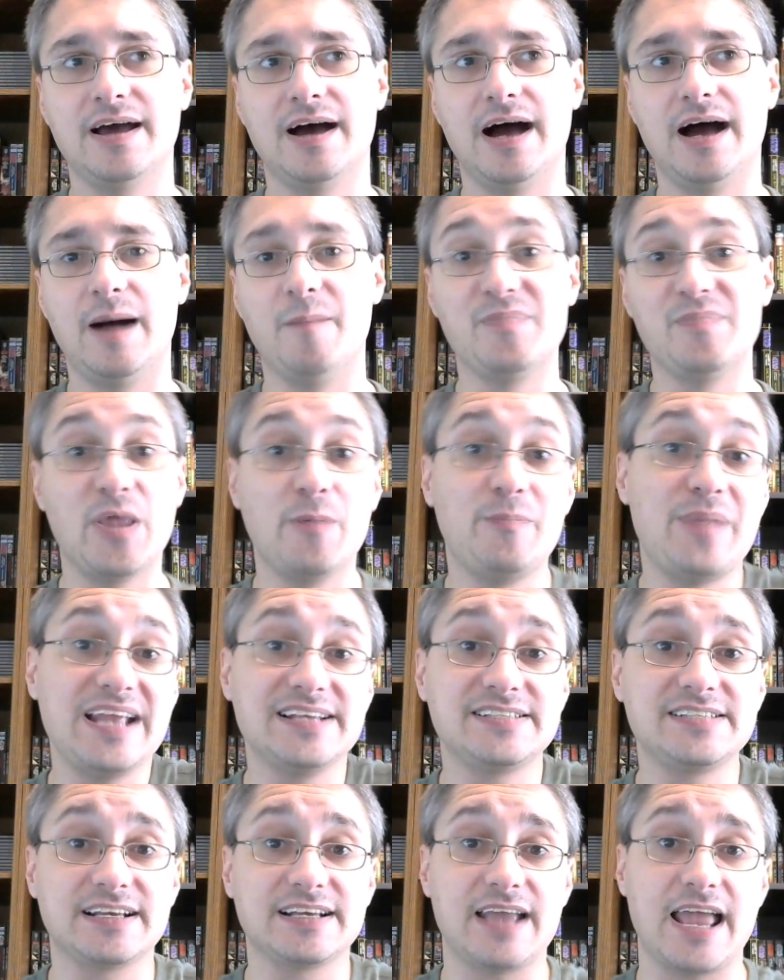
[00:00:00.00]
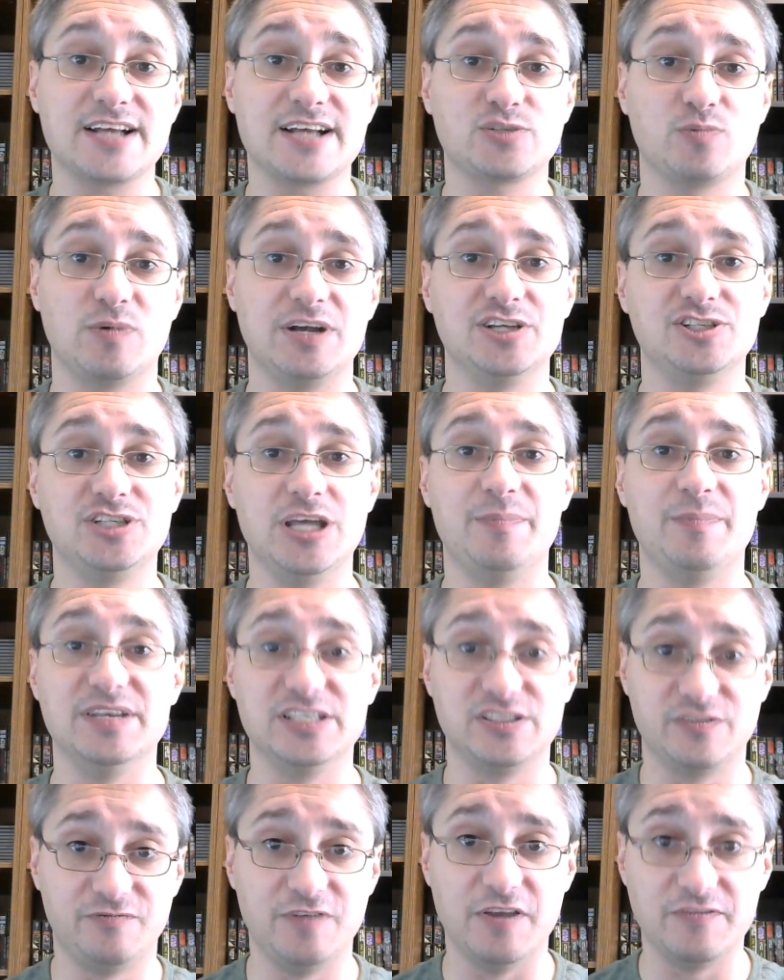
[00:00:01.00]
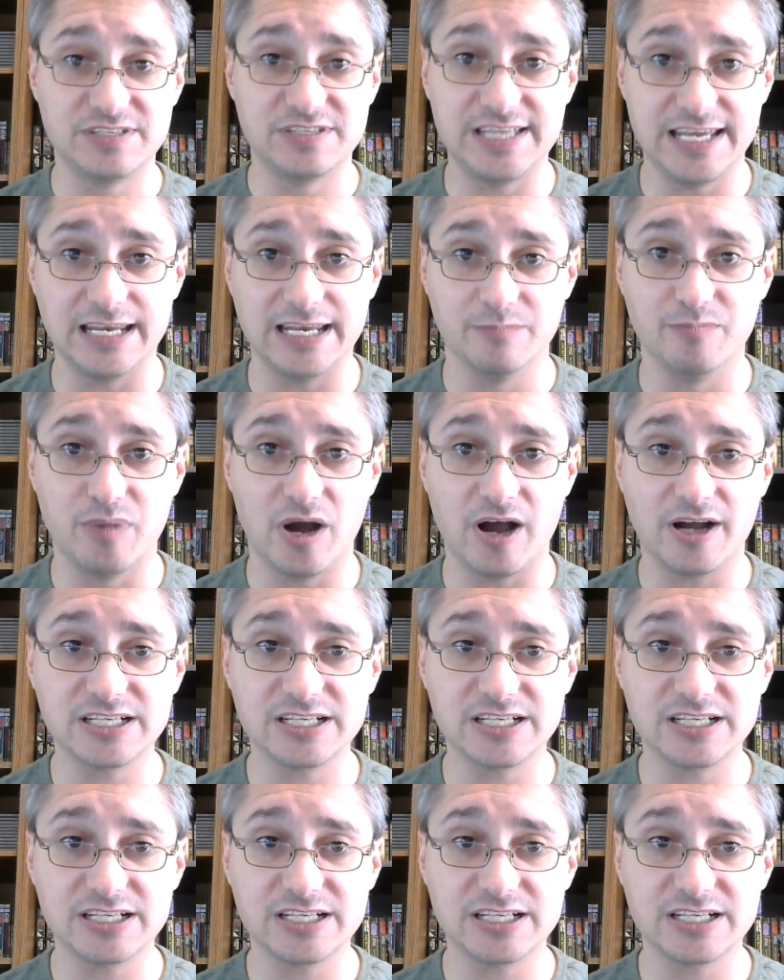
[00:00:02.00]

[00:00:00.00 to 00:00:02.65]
The basic X-Wing ship is $15.